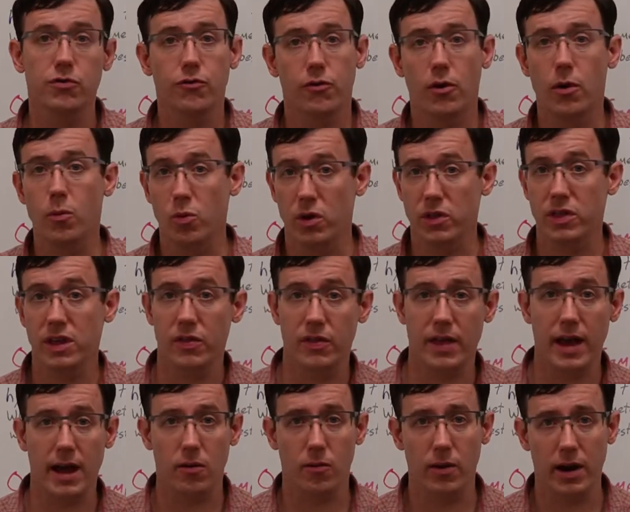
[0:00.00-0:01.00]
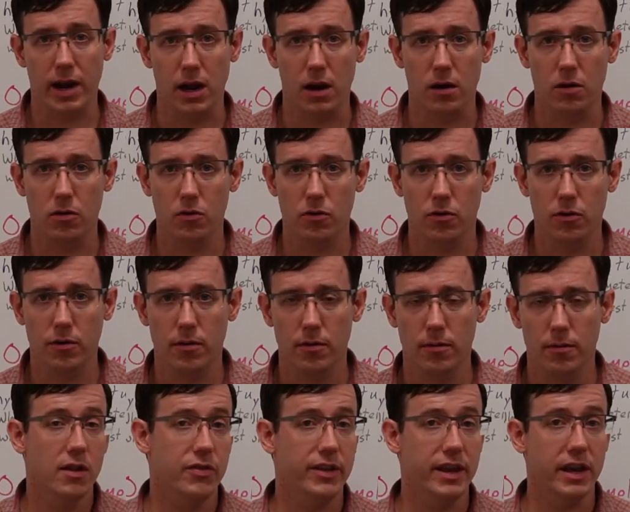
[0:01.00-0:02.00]
from within that range.
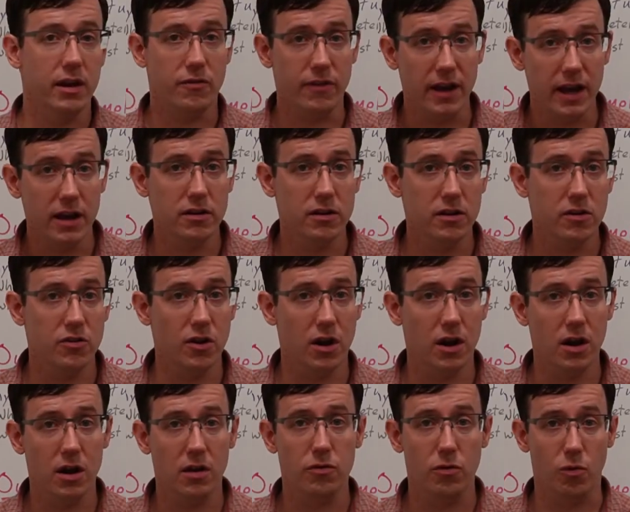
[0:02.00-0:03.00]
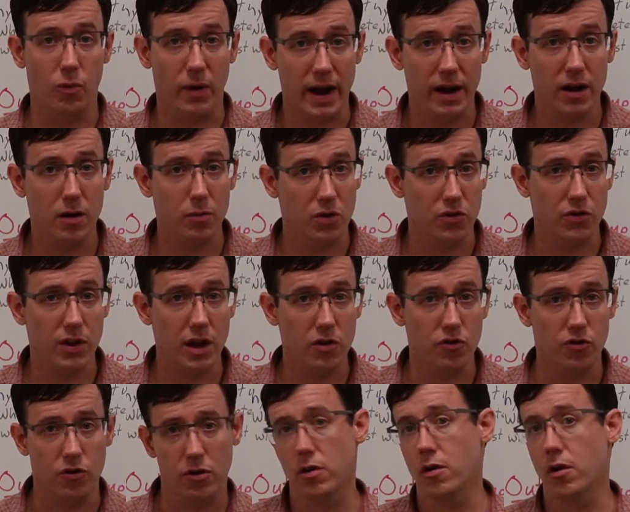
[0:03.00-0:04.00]
The advantage of
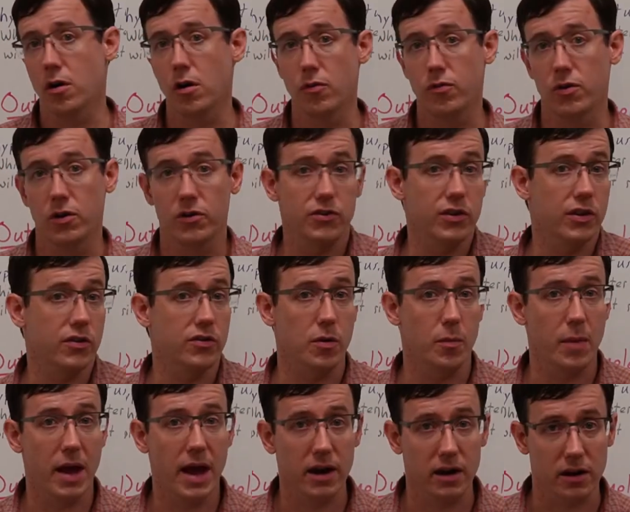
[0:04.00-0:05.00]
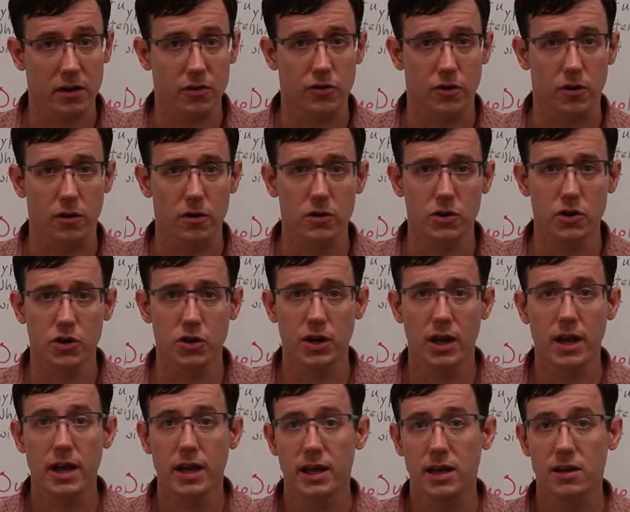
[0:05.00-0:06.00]
randomization over systematic search
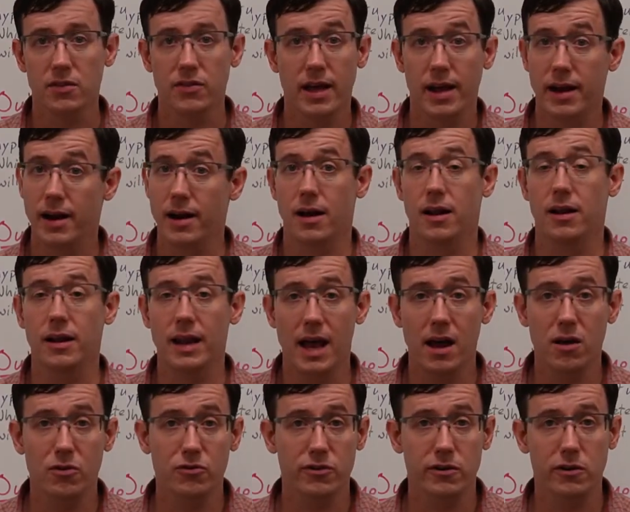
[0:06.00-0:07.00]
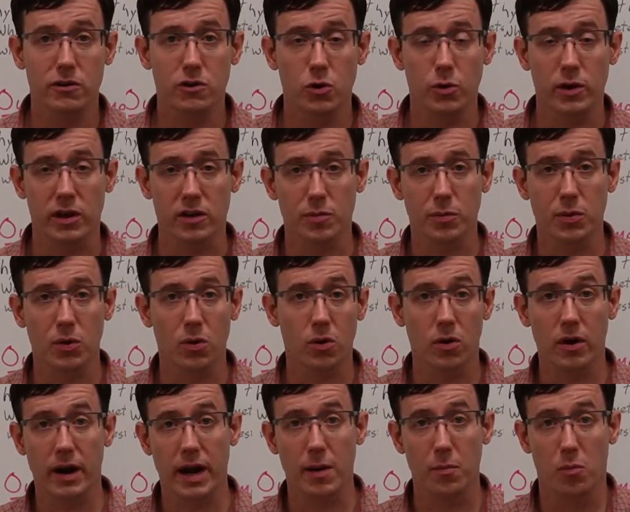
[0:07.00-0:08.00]
is that it allows you to
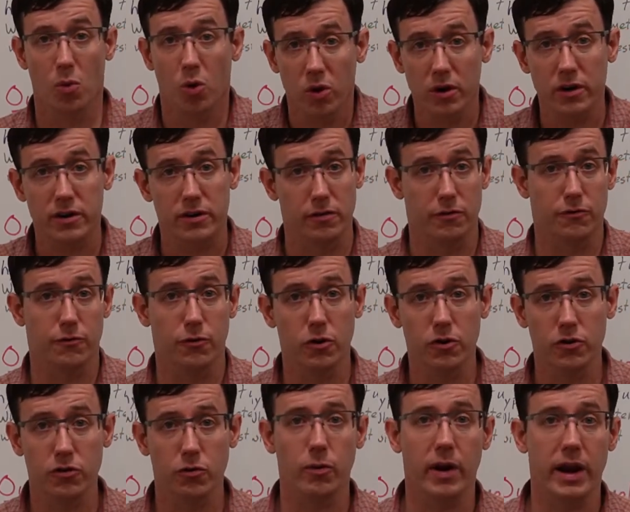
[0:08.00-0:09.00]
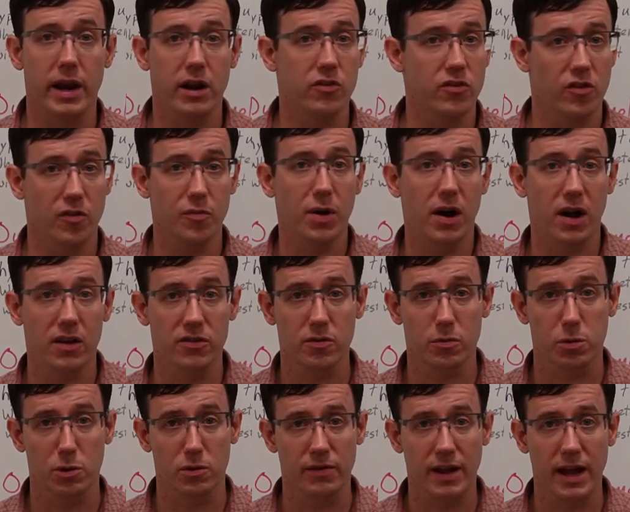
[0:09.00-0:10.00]
explore a more diverse range of
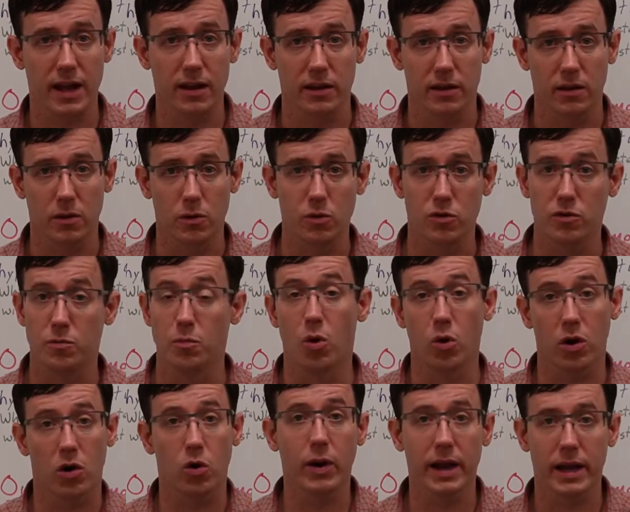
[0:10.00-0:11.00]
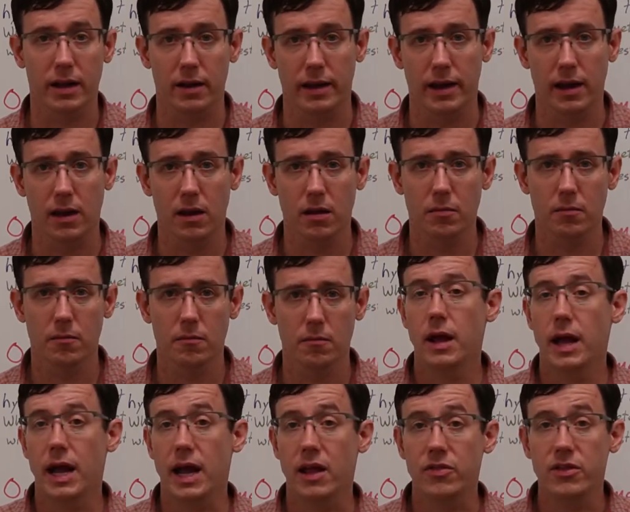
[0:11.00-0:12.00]
possible values more quickly,
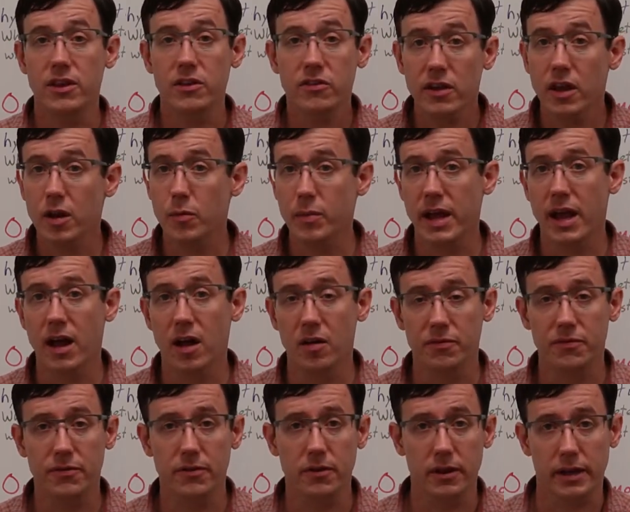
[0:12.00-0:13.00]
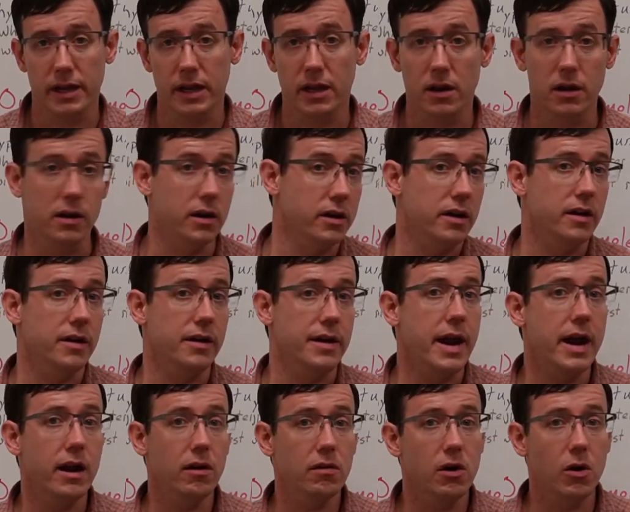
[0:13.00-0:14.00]
and this can be helpful in
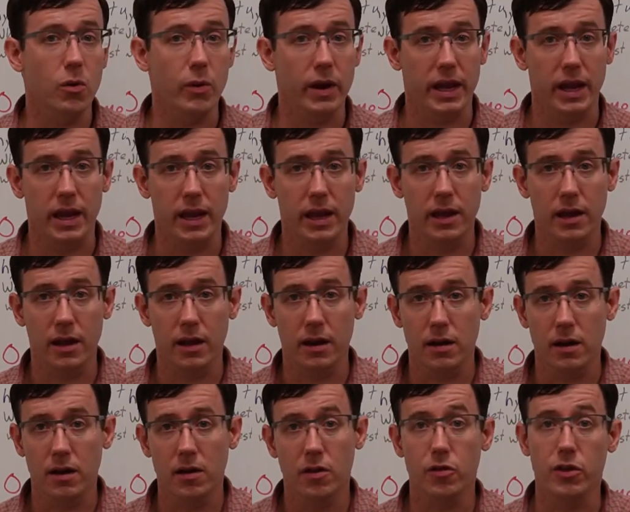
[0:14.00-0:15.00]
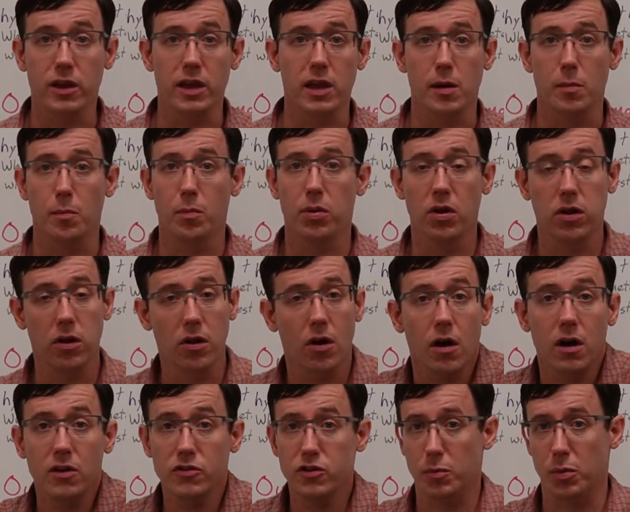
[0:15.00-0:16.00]
narrowing in the
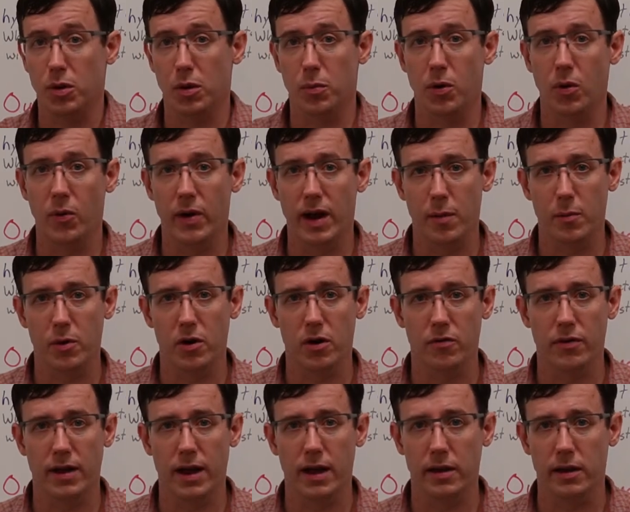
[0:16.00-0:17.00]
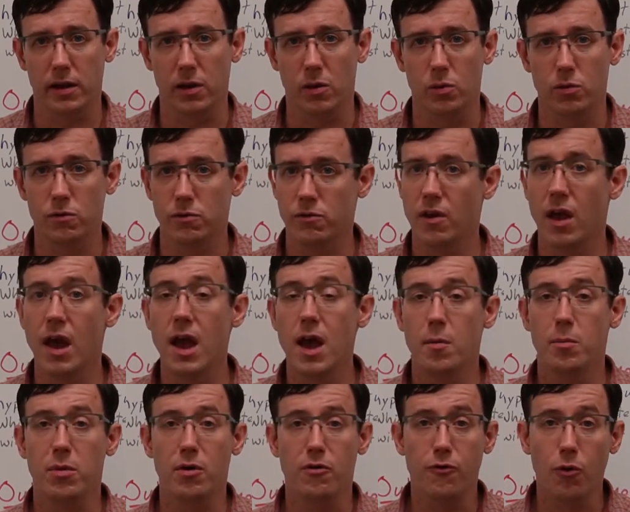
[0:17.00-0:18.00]
plausible parameter values
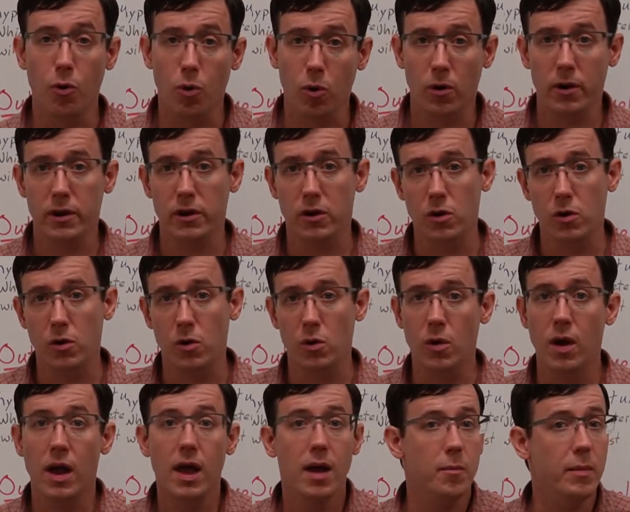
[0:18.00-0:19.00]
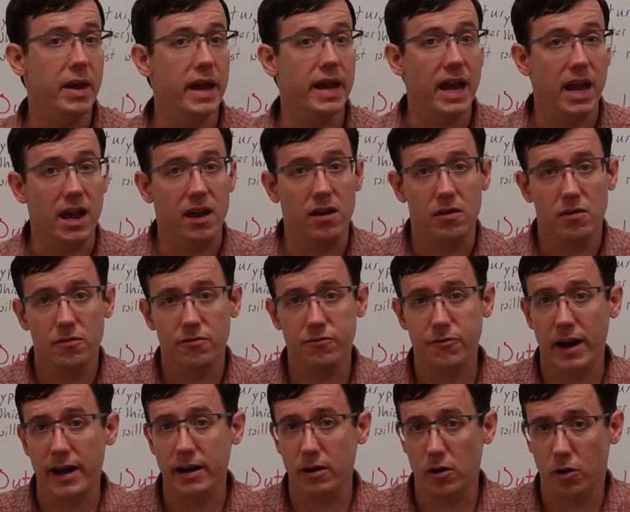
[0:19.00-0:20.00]
before you make a
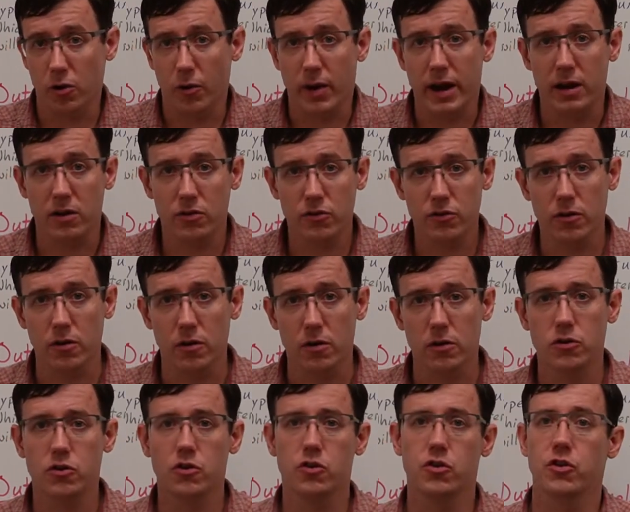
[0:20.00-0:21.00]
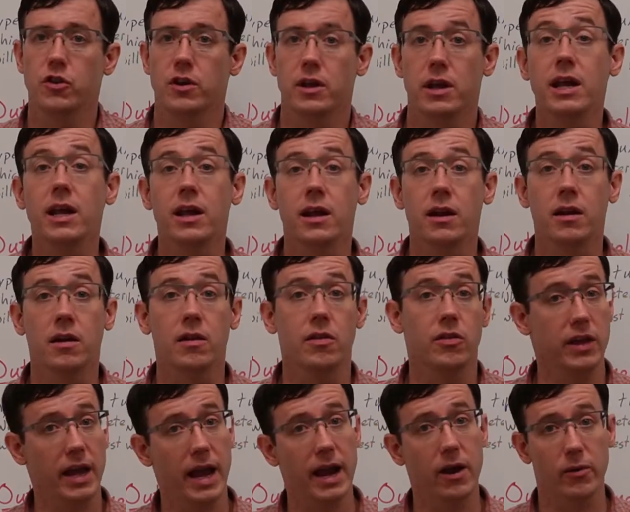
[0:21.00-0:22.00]
finer grained search in
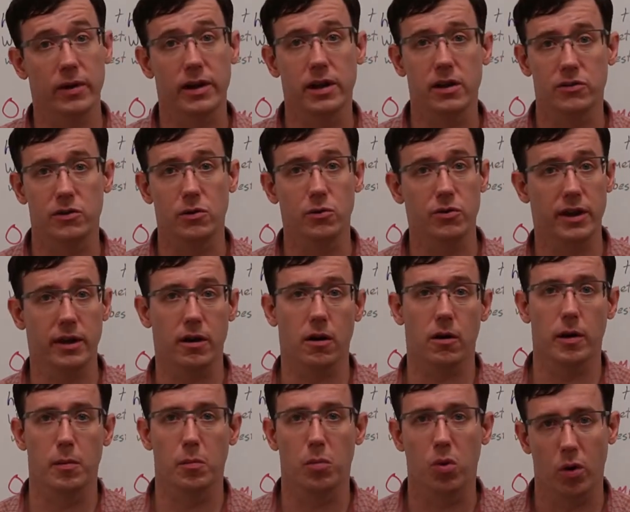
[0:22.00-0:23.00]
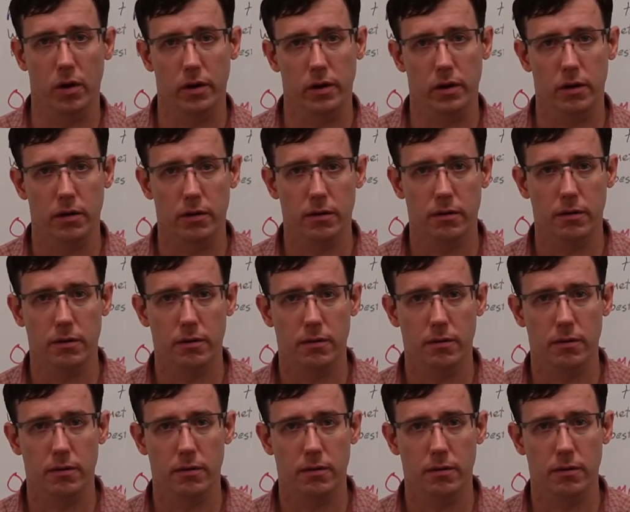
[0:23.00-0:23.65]
the areas you think are important.